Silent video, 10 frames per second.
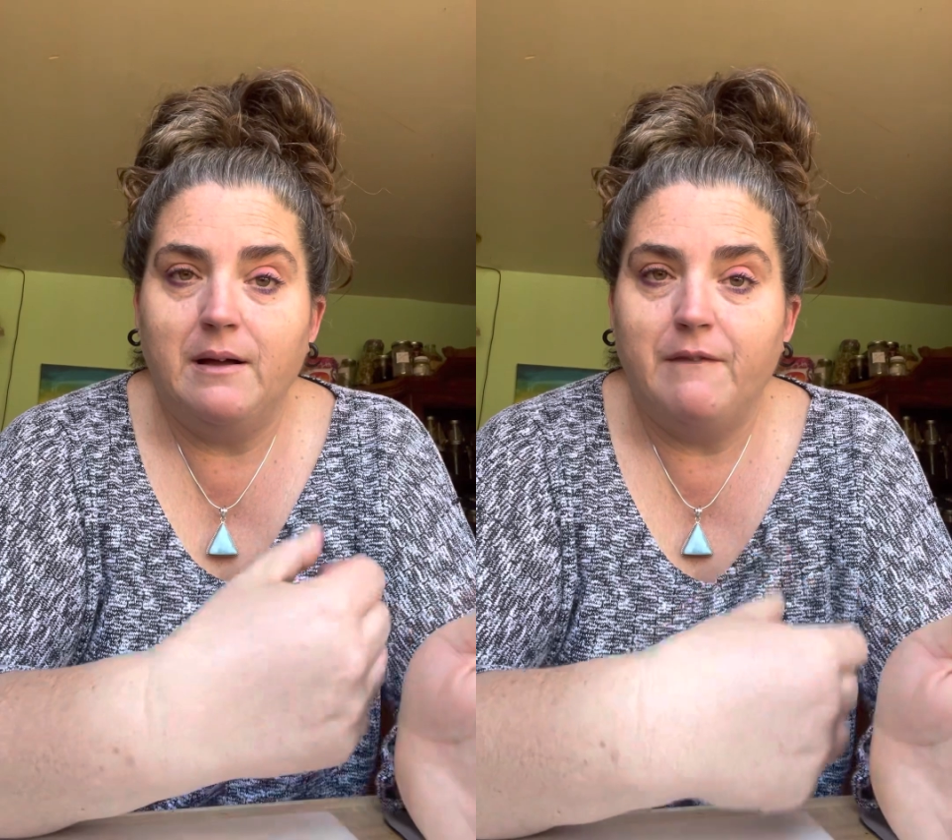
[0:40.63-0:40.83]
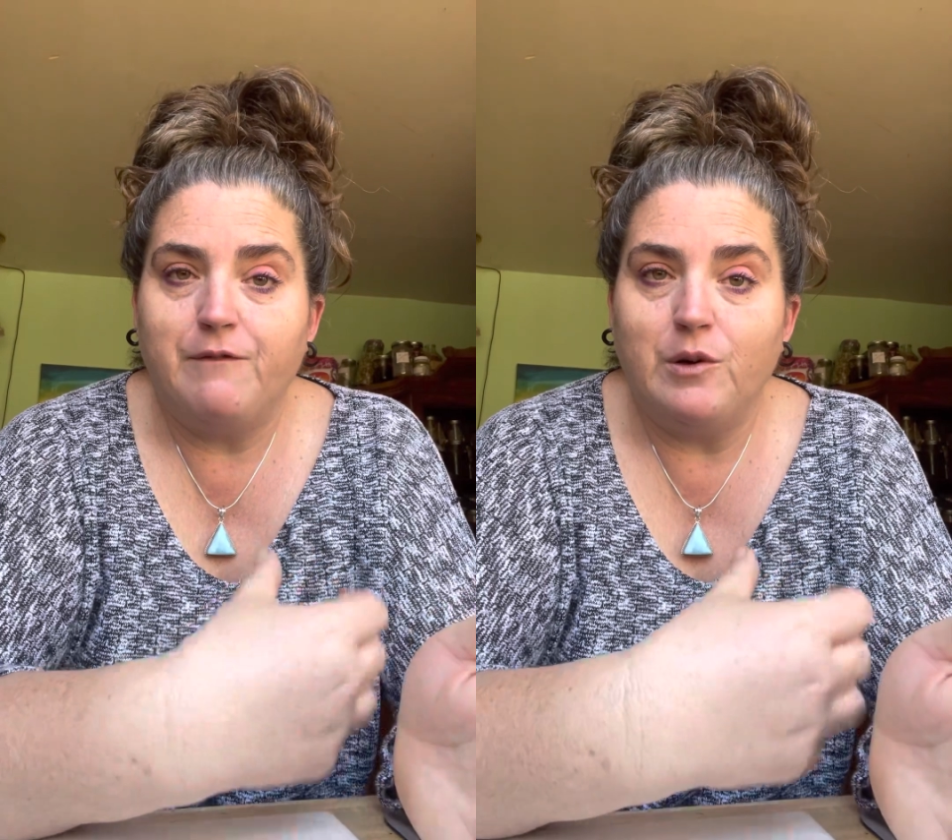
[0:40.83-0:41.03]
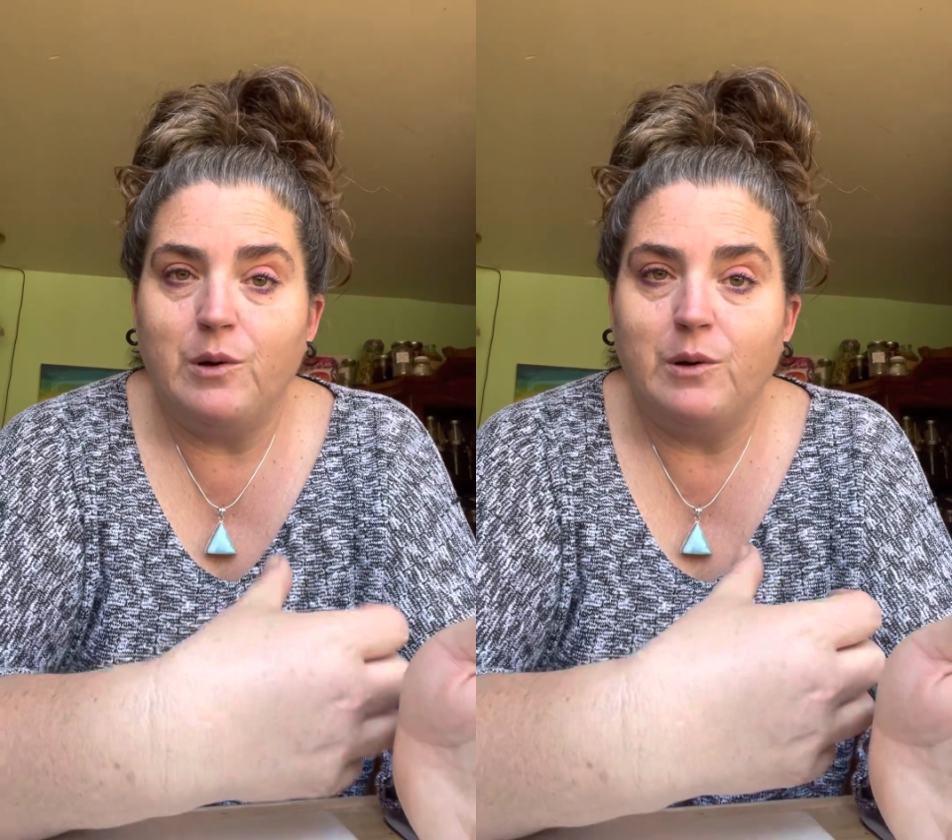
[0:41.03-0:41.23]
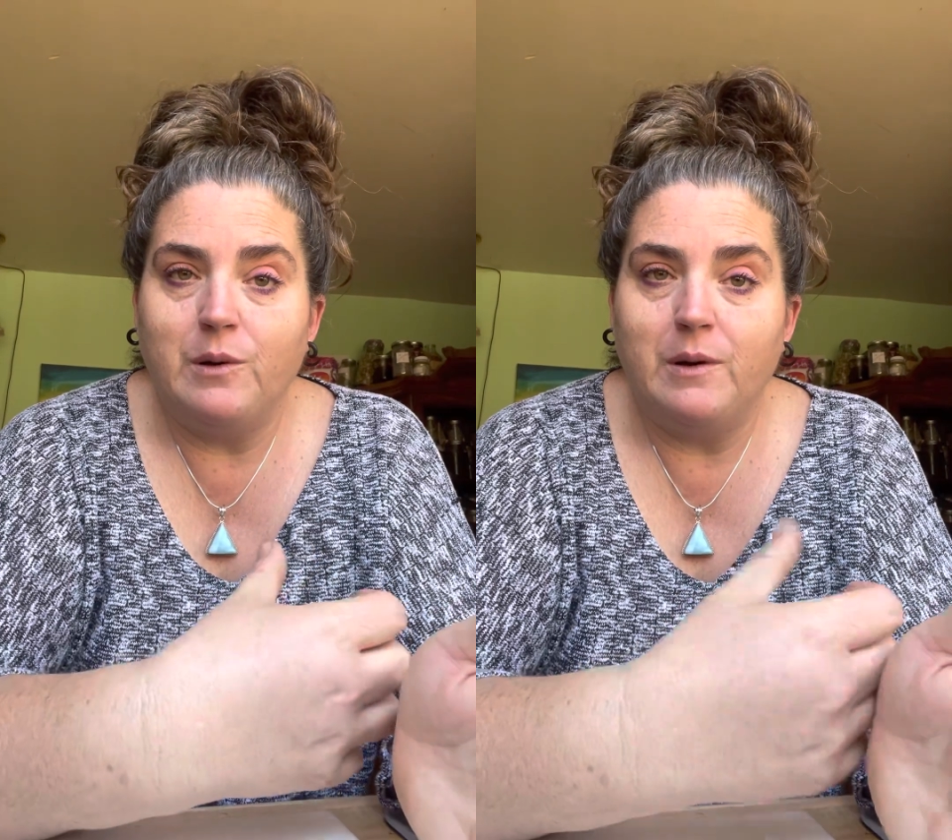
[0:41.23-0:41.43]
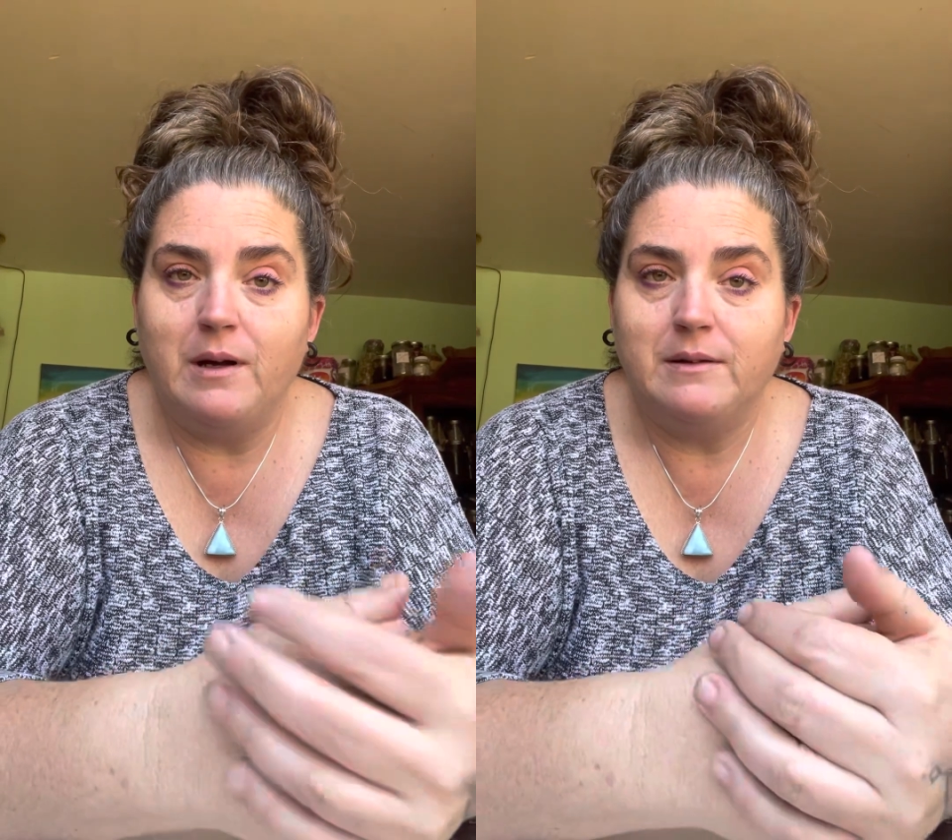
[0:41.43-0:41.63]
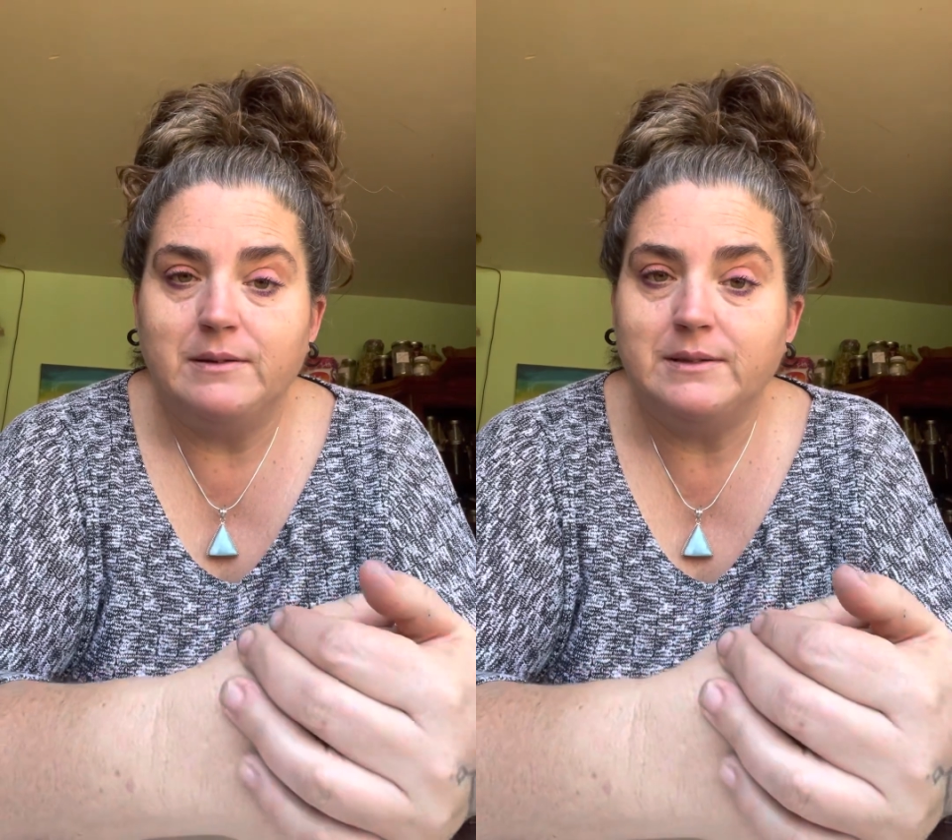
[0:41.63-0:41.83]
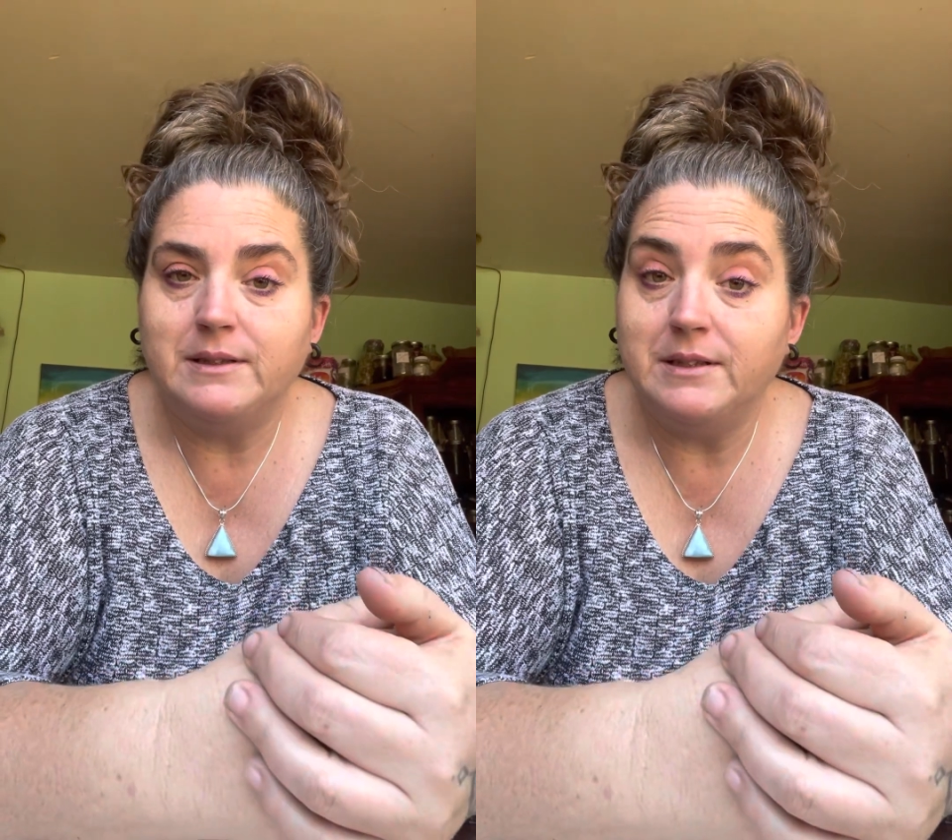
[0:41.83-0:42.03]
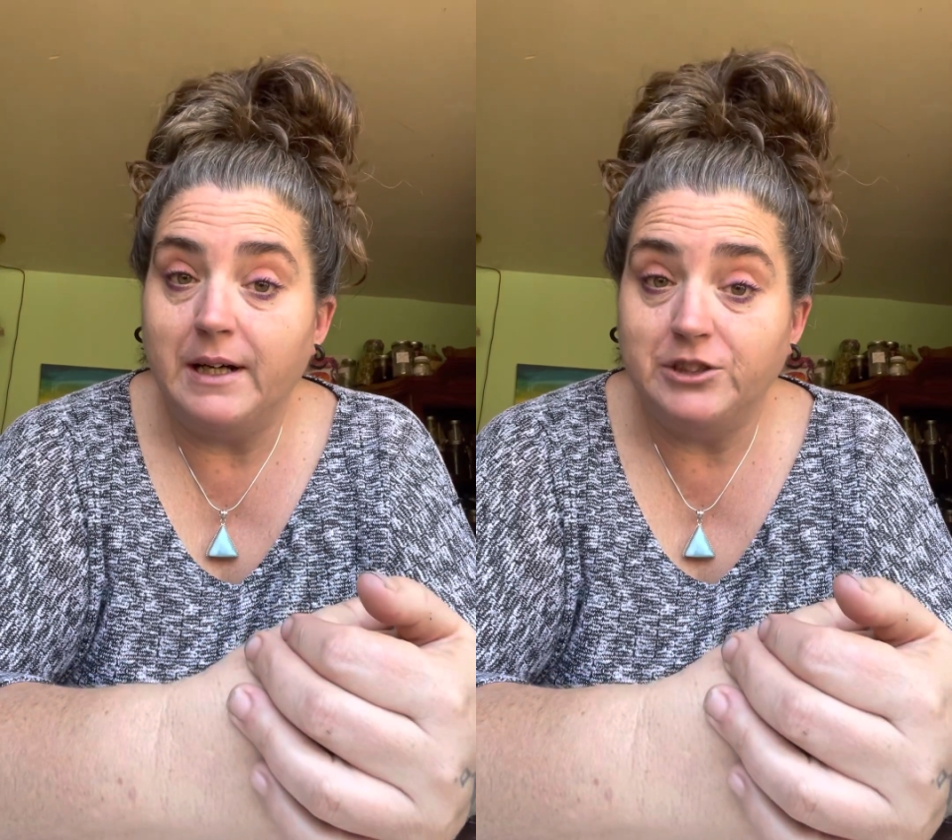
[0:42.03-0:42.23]
for the
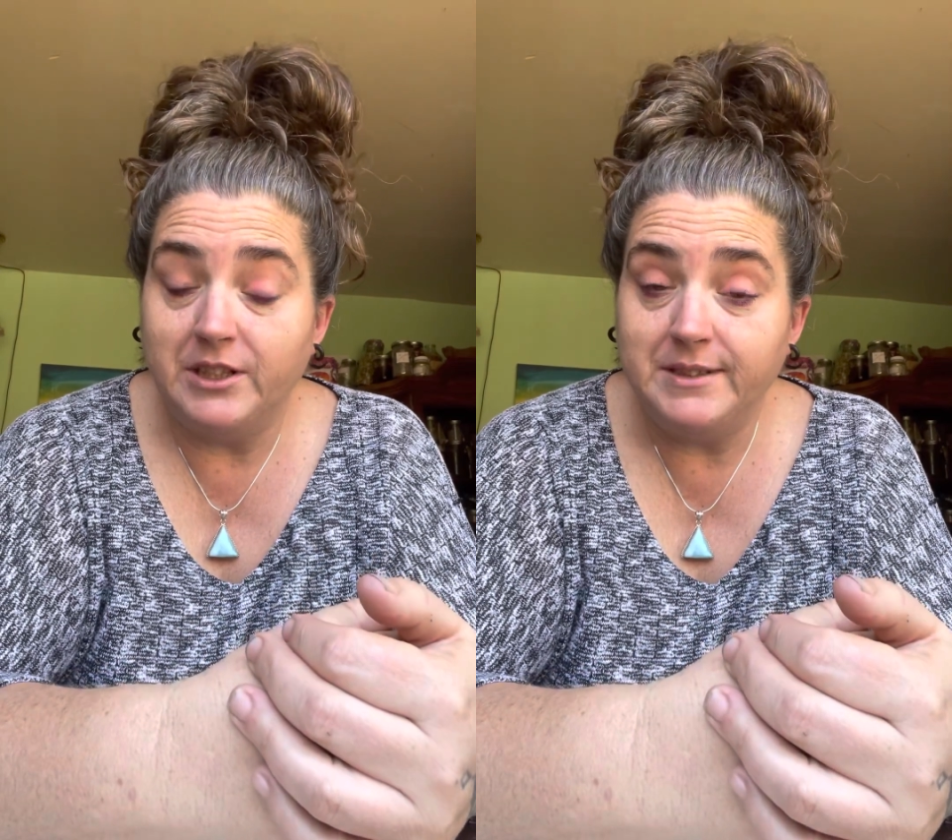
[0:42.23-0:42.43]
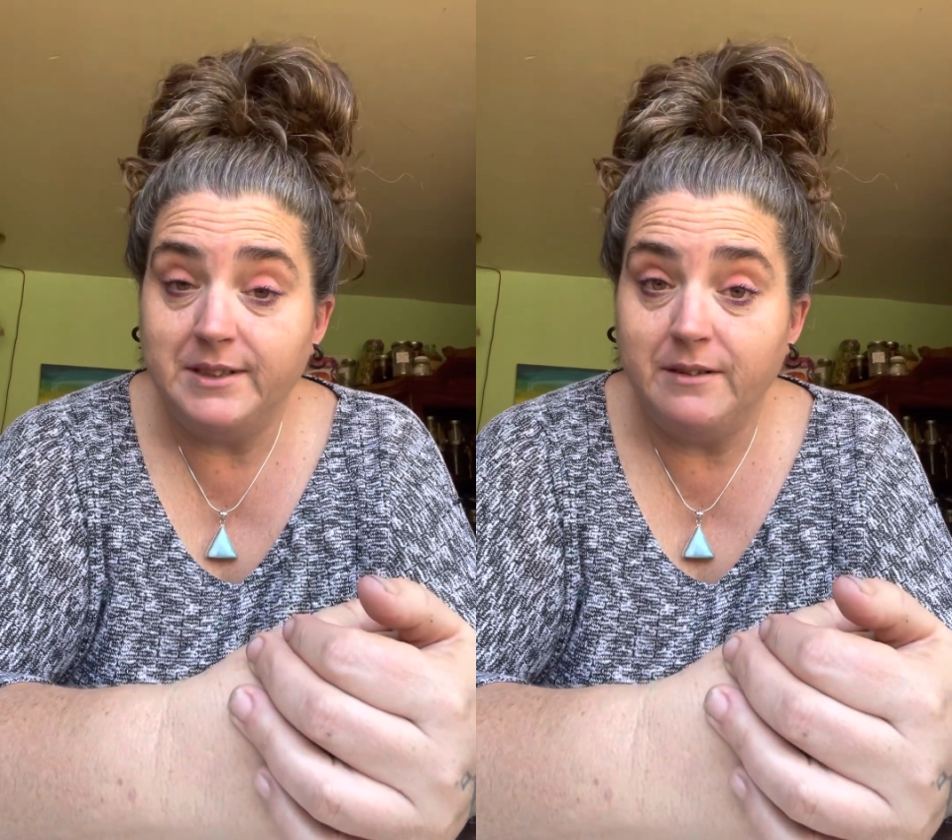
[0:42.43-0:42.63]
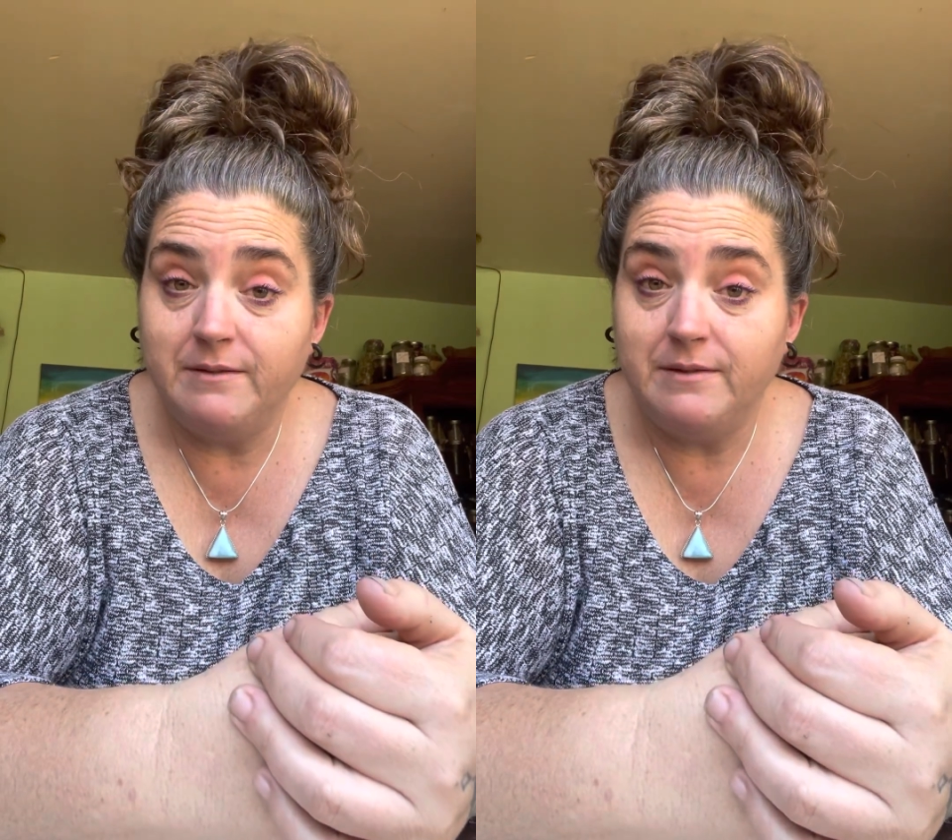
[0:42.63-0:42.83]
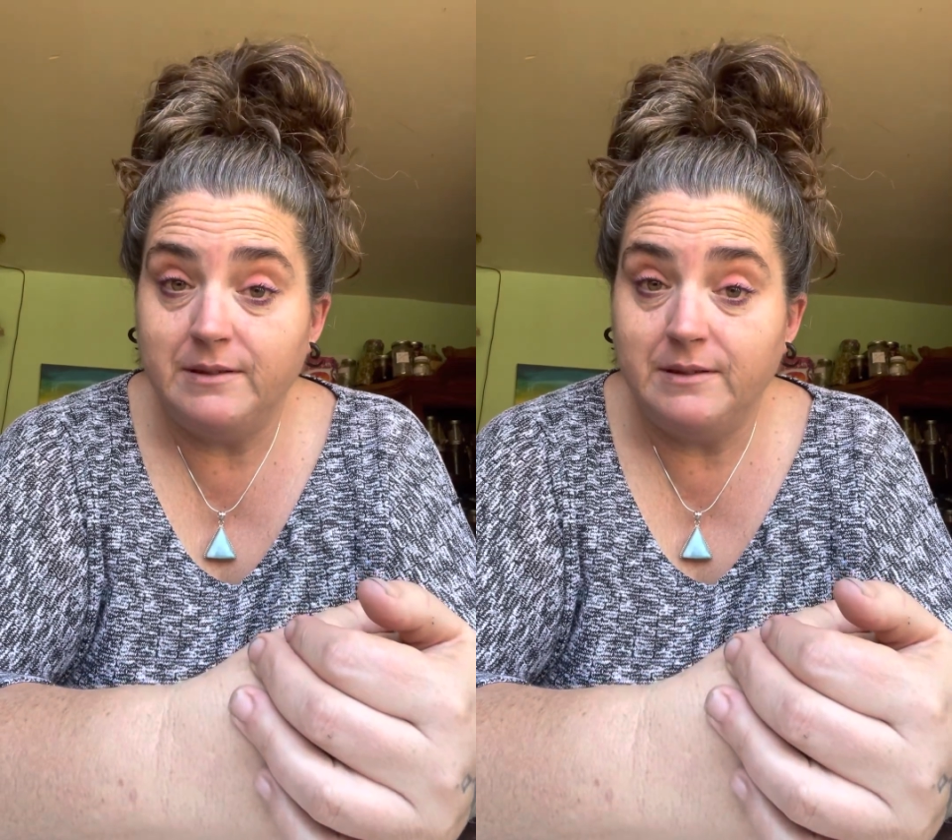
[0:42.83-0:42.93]
digestive